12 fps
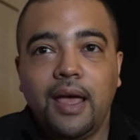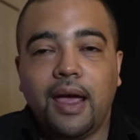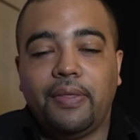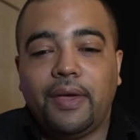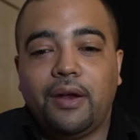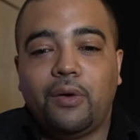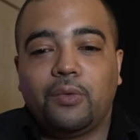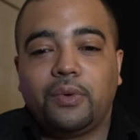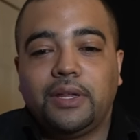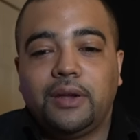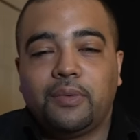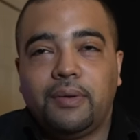And they don't
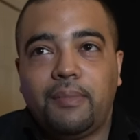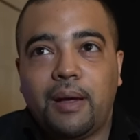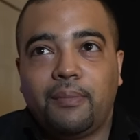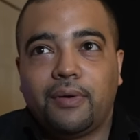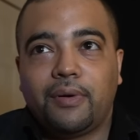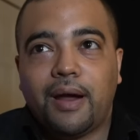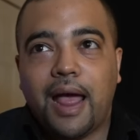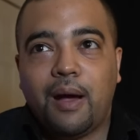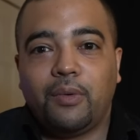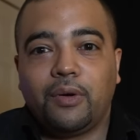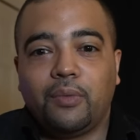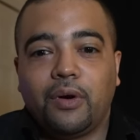really remember
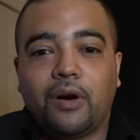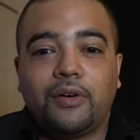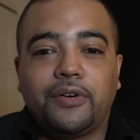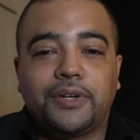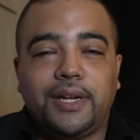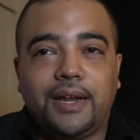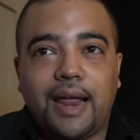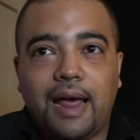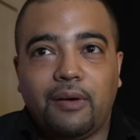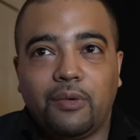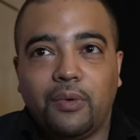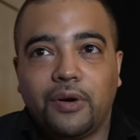how it works or understand
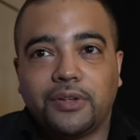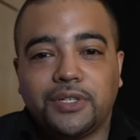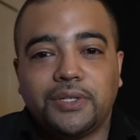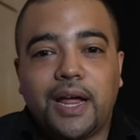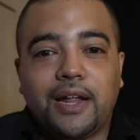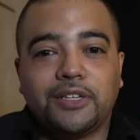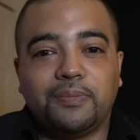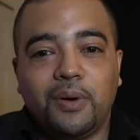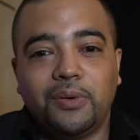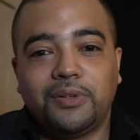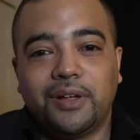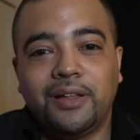how it works, that you're not
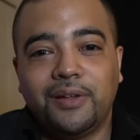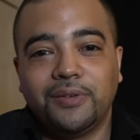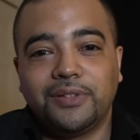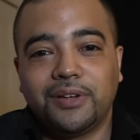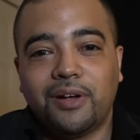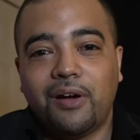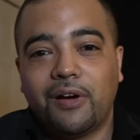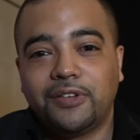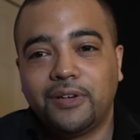supposed to close the card.